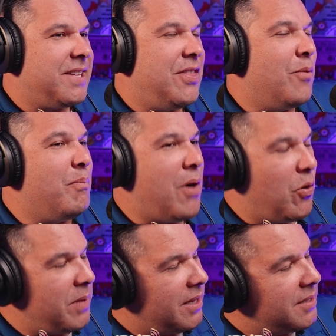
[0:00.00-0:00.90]
in the
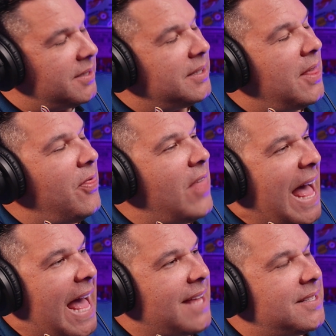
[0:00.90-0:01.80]
moment
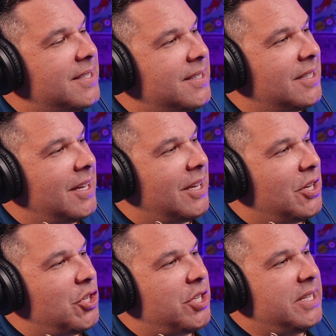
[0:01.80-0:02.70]
that
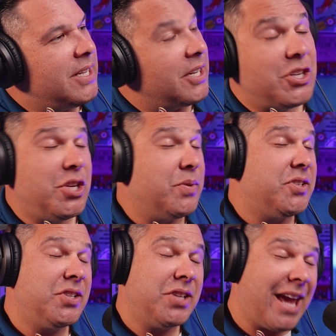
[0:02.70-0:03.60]
she did it because she was
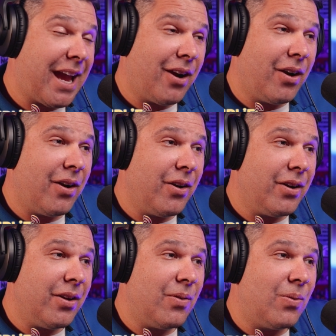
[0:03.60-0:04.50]

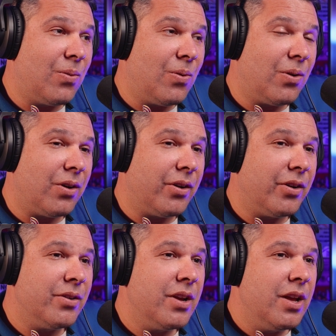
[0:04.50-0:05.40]
scared,
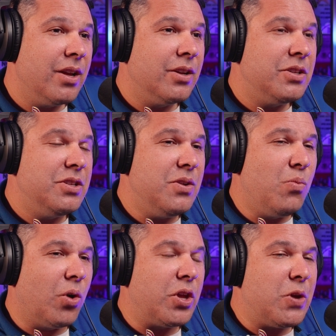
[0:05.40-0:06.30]
or
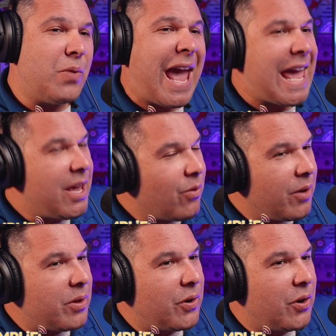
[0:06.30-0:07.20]
were you angry
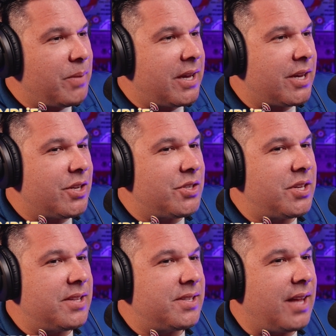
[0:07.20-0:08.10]
with her because
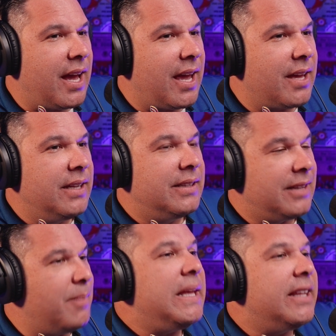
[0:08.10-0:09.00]
it's like,
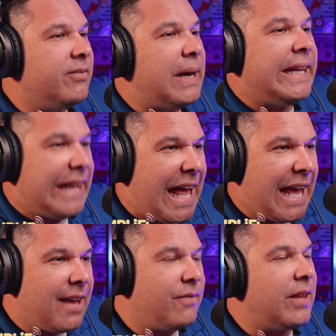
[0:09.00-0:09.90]
let me live my
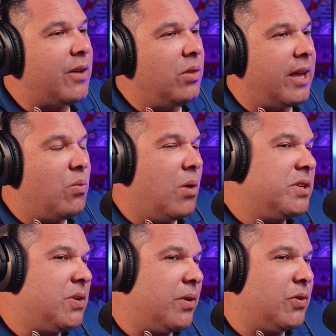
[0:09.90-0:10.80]
life? Like what
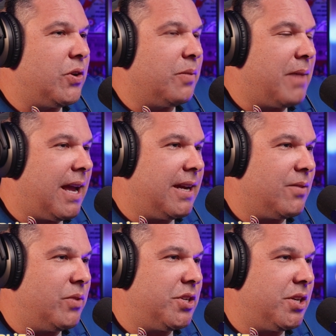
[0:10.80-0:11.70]
was going through your mind
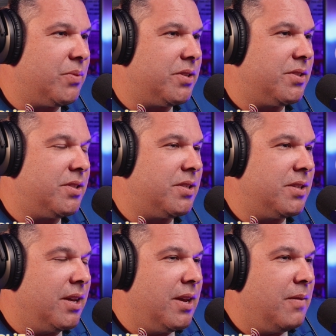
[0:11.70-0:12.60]
when she was
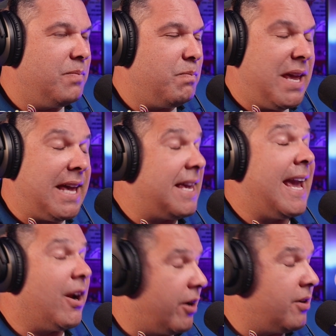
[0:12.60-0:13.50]
being a
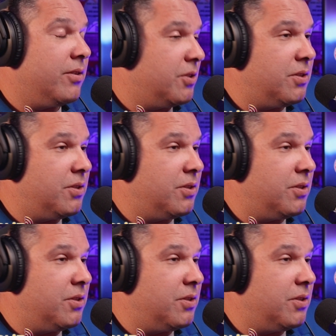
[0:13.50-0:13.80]
Karen?